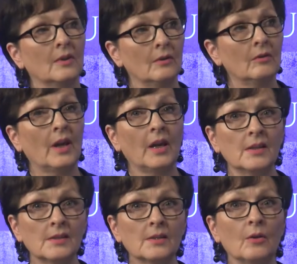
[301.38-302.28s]
Okay,
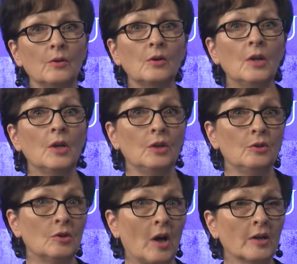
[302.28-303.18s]
so you,
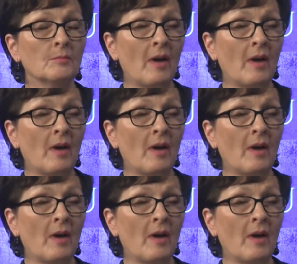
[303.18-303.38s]
you talked